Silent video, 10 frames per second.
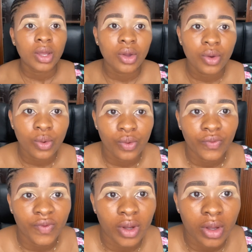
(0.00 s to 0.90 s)
go
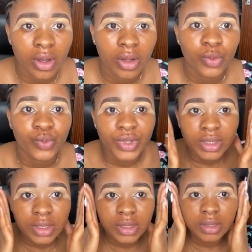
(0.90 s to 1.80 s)
over with
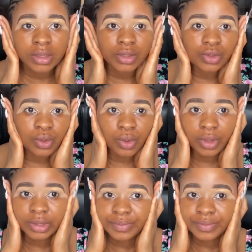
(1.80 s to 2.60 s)
your